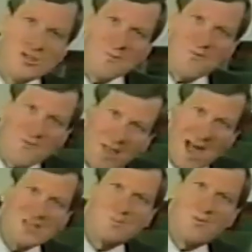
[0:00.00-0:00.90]
some
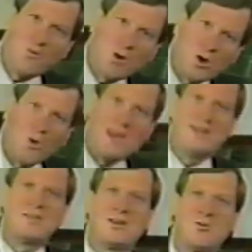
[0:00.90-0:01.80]
flesh before going
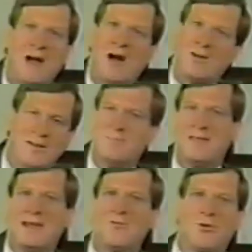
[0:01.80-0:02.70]
into the ground, and
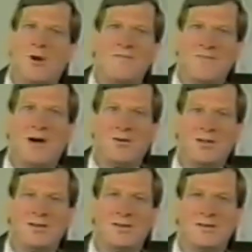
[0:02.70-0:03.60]
they never quite found it.